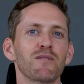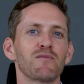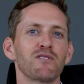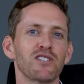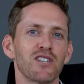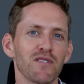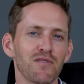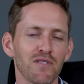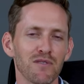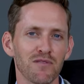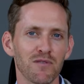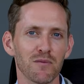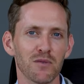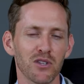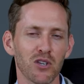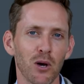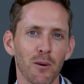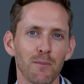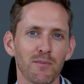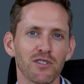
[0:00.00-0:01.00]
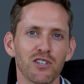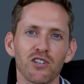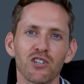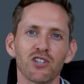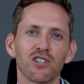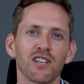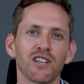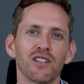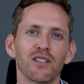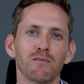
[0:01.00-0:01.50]
James different from the
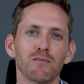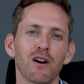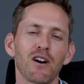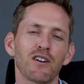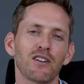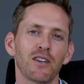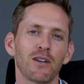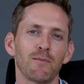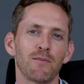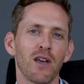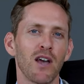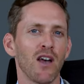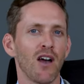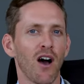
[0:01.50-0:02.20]
competition in the market.